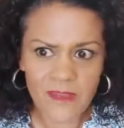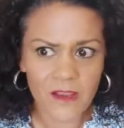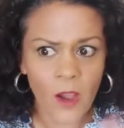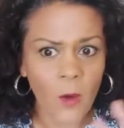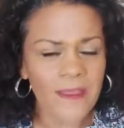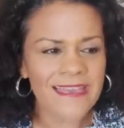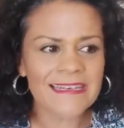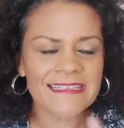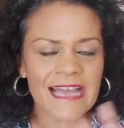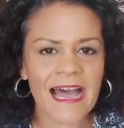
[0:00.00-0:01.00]
Go in
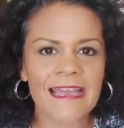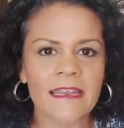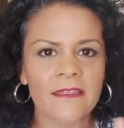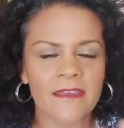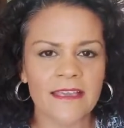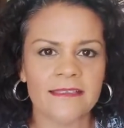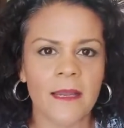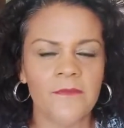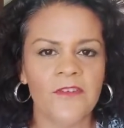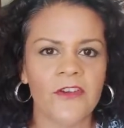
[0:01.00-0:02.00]
and tidy things
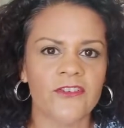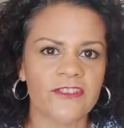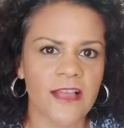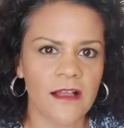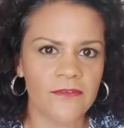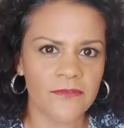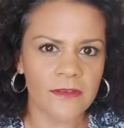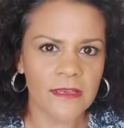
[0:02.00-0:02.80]
up for yourself.